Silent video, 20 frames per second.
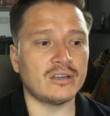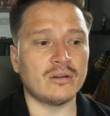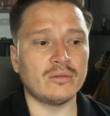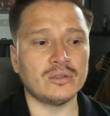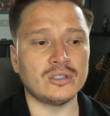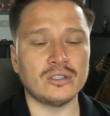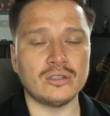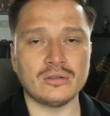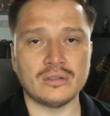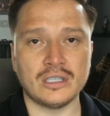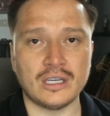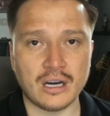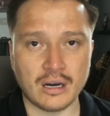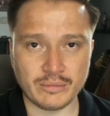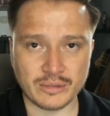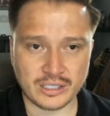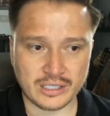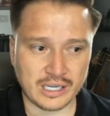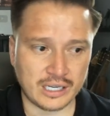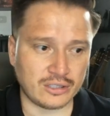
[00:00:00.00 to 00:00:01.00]
you can always use the
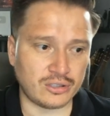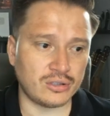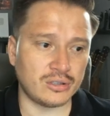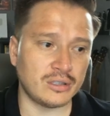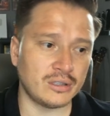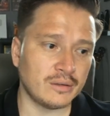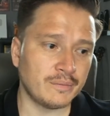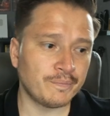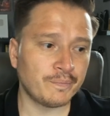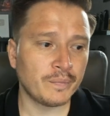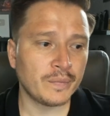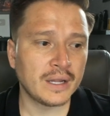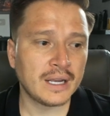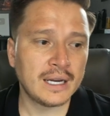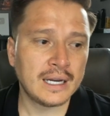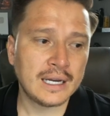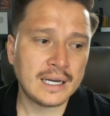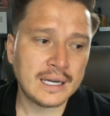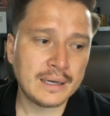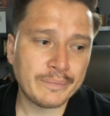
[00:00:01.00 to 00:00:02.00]
comment section
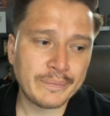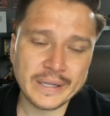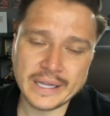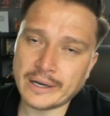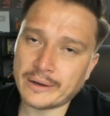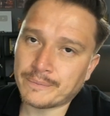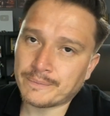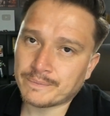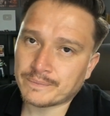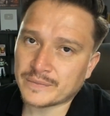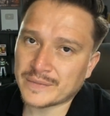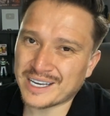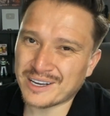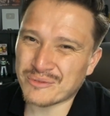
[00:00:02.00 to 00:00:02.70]
below.